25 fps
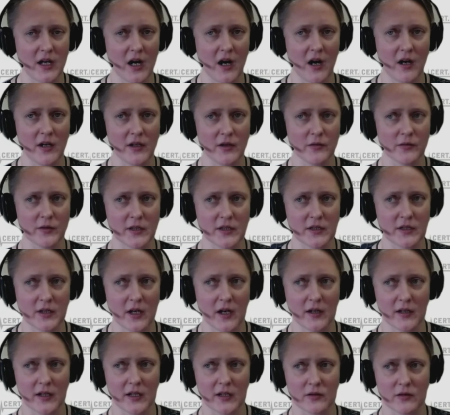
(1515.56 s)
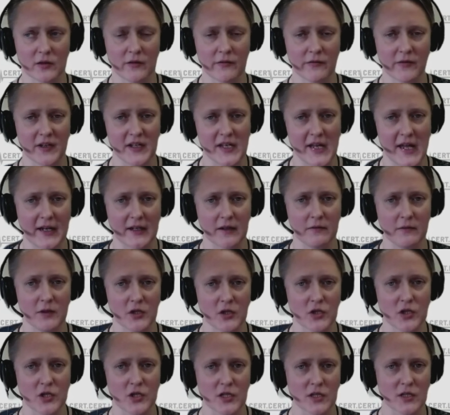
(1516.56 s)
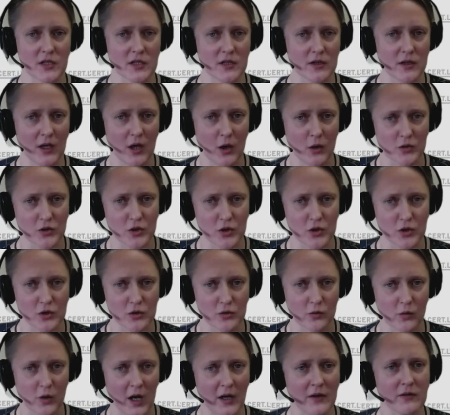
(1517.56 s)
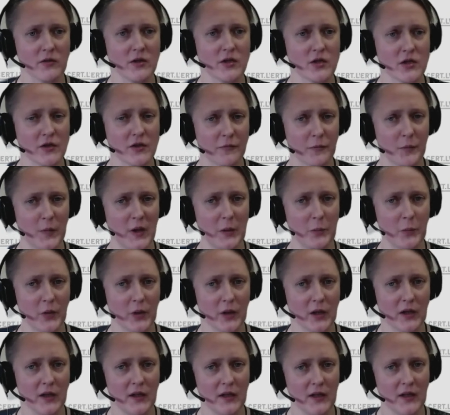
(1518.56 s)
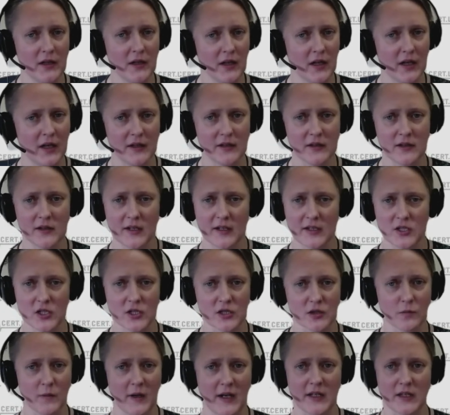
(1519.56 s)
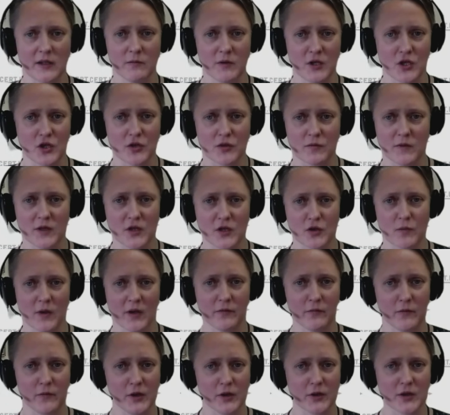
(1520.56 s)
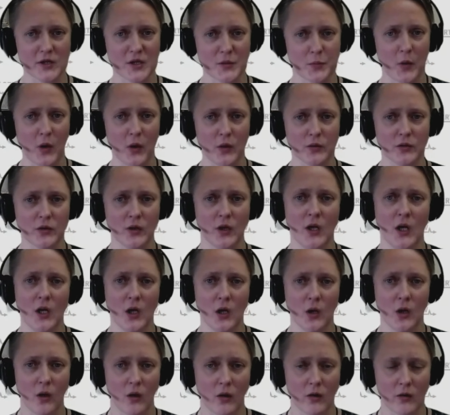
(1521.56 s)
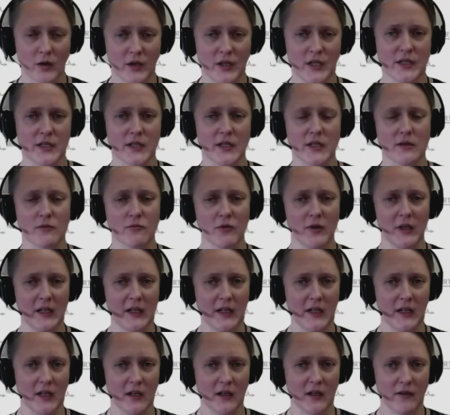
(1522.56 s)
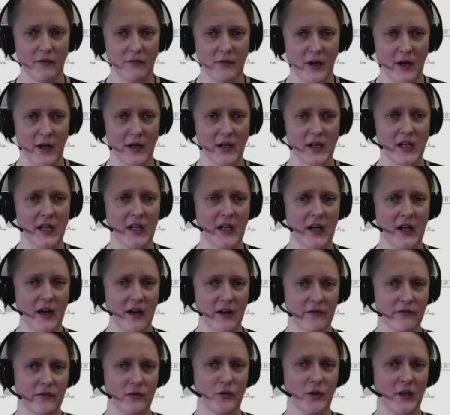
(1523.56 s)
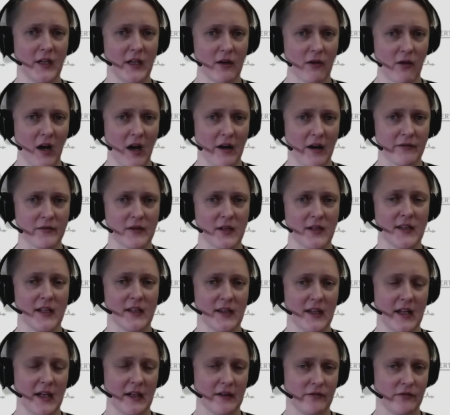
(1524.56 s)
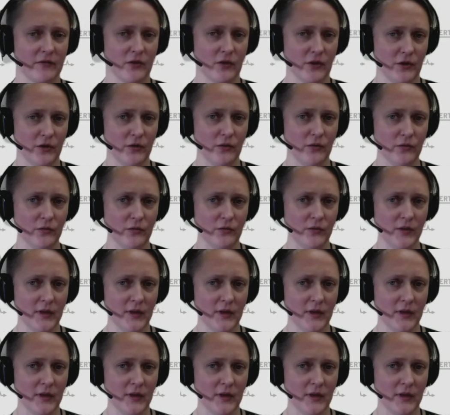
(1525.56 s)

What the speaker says: are you the target of attack which is launched to hundreds of people and they just wait which one will respond? Or is it really very carefully crafted attack for you?